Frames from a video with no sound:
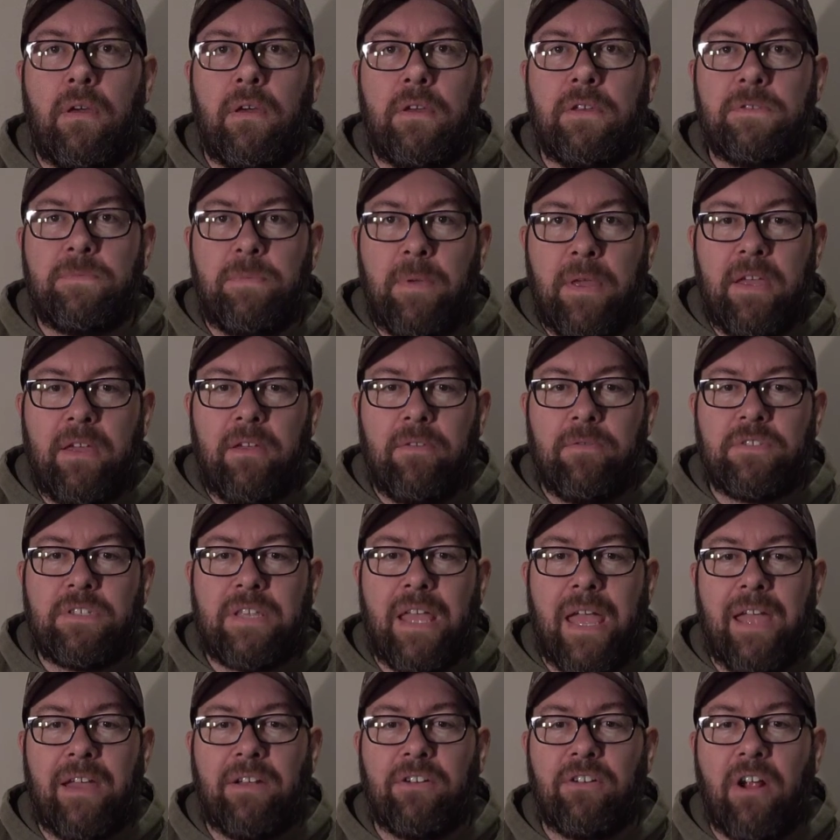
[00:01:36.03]
Speaking of
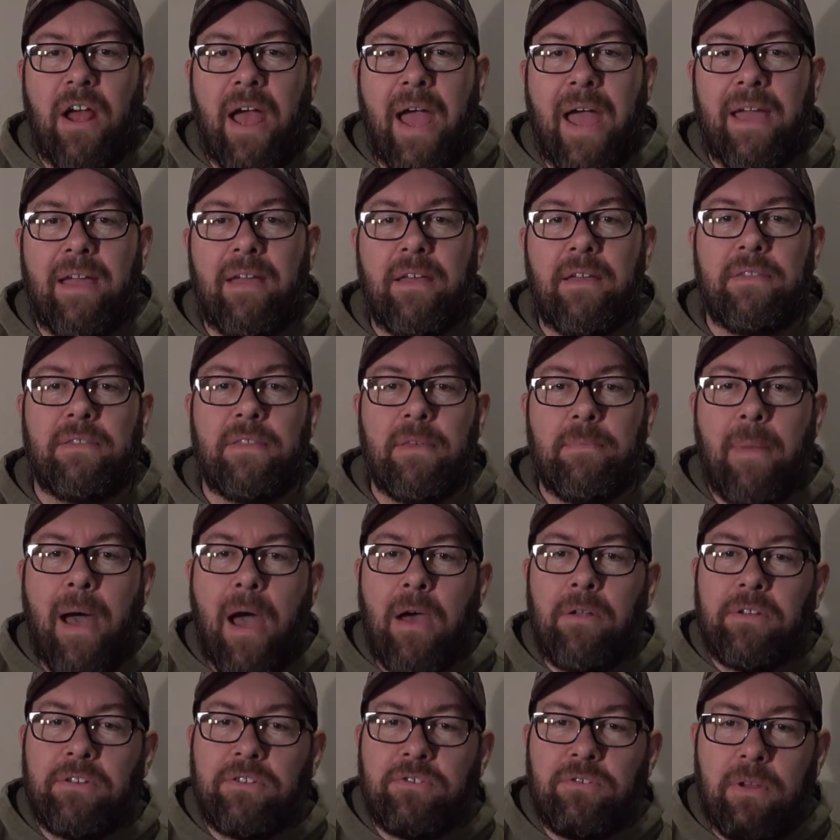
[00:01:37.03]
staying dry, the
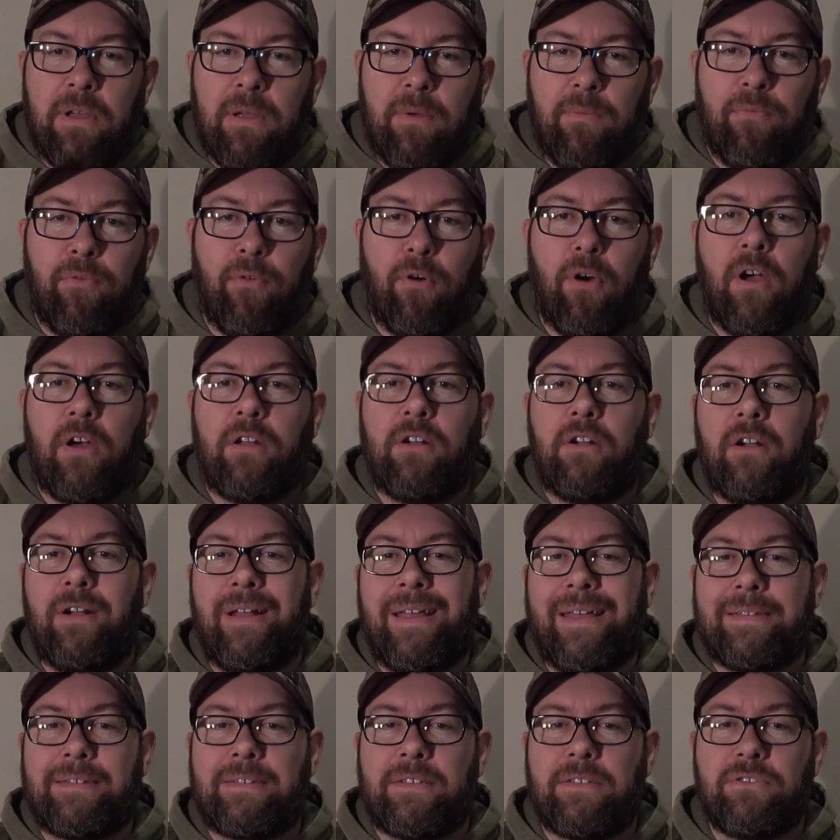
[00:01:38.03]
Mountain Extreme 400
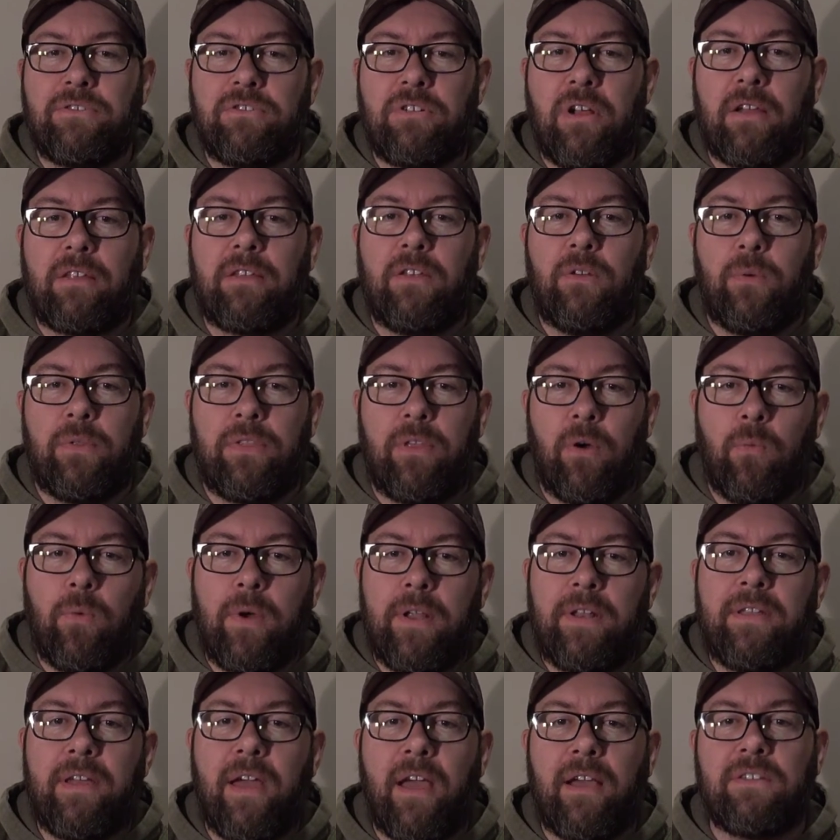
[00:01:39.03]
is constructed with a
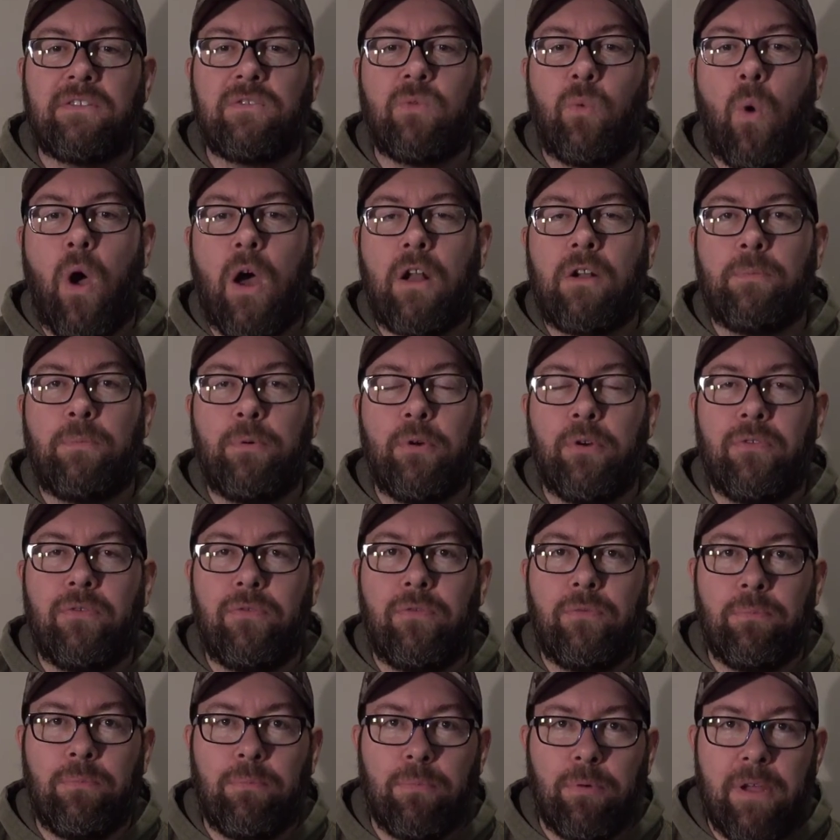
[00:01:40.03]
Wintex
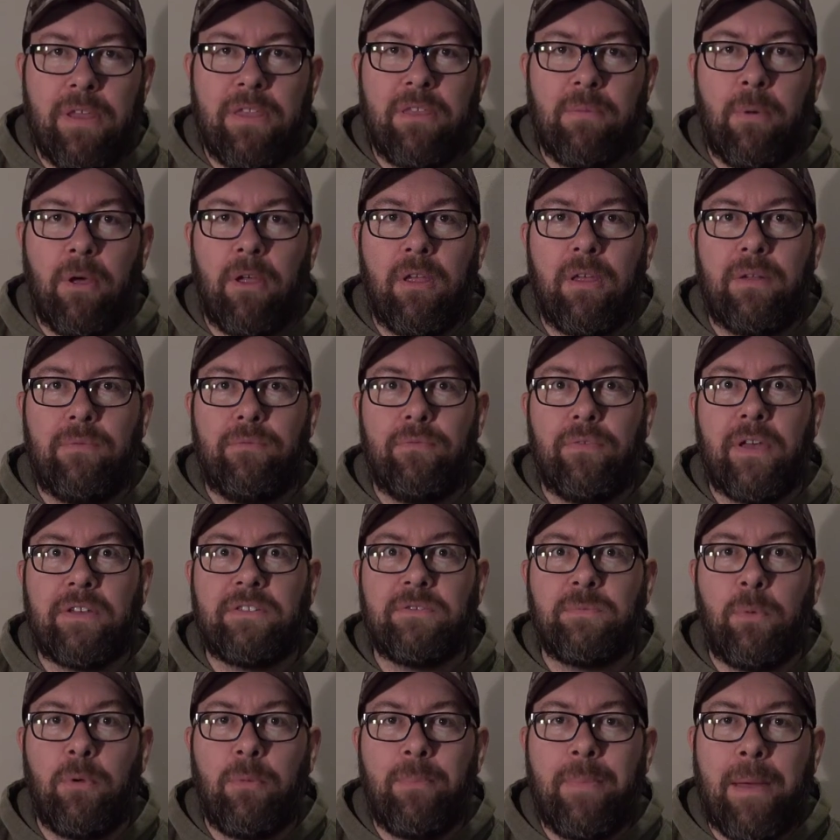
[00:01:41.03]
waterproof, breathable, and
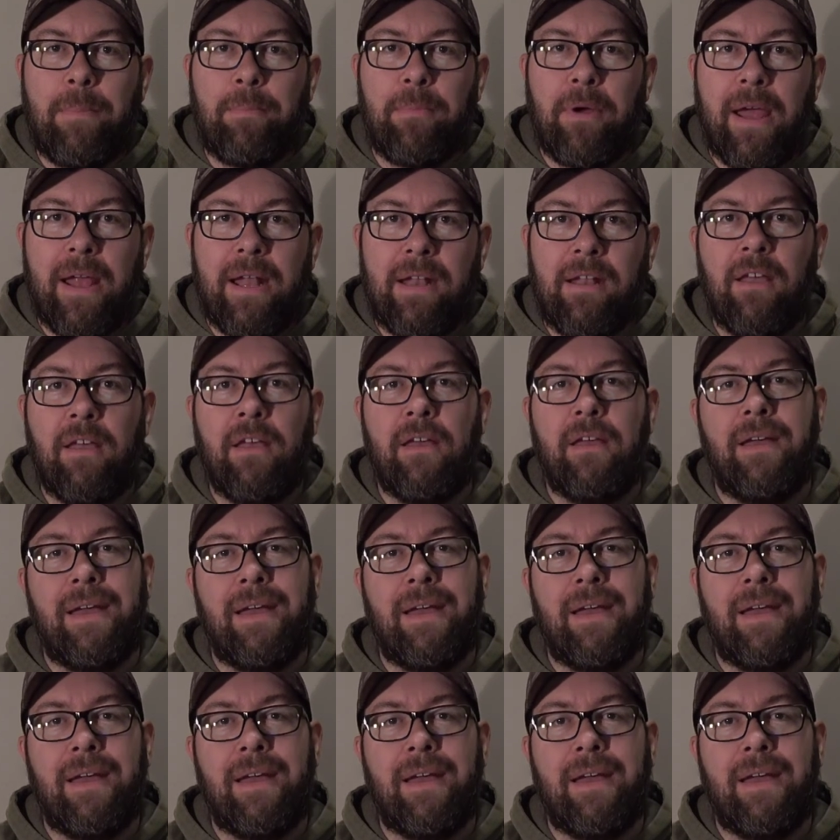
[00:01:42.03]
flexible membrane.